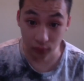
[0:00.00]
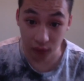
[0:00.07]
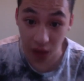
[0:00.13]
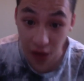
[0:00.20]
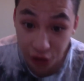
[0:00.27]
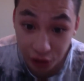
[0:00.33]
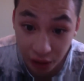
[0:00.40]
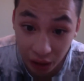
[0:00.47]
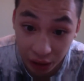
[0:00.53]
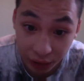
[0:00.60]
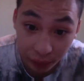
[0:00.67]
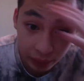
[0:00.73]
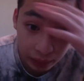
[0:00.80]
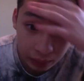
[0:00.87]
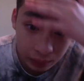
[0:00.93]
I just can't do
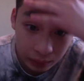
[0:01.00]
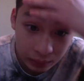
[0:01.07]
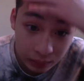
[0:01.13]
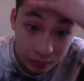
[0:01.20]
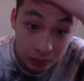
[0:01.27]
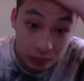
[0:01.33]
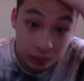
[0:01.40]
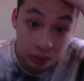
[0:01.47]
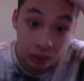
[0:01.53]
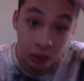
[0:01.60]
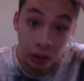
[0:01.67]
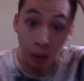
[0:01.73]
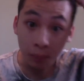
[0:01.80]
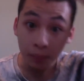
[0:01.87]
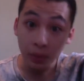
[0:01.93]
it.
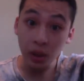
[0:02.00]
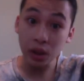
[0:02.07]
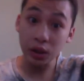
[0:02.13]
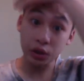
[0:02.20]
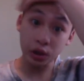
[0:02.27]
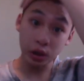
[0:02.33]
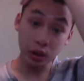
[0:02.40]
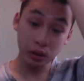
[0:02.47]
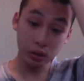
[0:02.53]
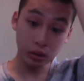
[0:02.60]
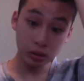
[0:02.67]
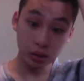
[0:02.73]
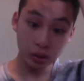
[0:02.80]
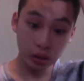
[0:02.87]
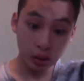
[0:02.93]
But,
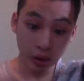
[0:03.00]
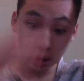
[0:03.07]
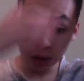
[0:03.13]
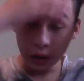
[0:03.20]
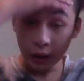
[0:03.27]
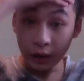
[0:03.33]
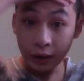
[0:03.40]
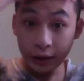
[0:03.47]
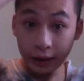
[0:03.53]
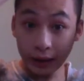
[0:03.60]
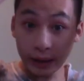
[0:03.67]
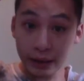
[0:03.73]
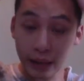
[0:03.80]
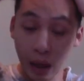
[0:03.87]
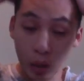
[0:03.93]

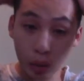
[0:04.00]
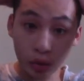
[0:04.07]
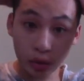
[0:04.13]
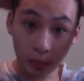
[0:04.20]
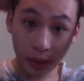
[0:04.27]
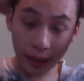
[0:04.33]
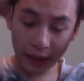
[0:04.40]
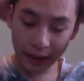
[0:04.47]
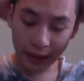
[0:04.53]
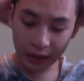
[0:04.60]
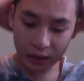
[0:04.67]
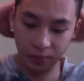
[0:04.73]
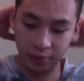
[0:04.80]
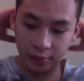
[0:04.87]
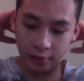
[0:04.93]
yeah, that was my
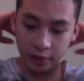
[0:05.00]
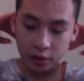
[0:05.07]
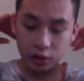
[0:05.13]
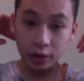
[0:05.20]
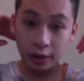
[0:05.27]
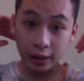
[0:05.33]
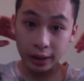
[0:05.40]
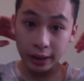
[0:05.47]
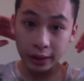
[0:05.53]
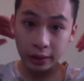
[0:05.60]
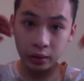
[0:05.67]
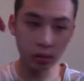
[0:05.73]
experience, okay?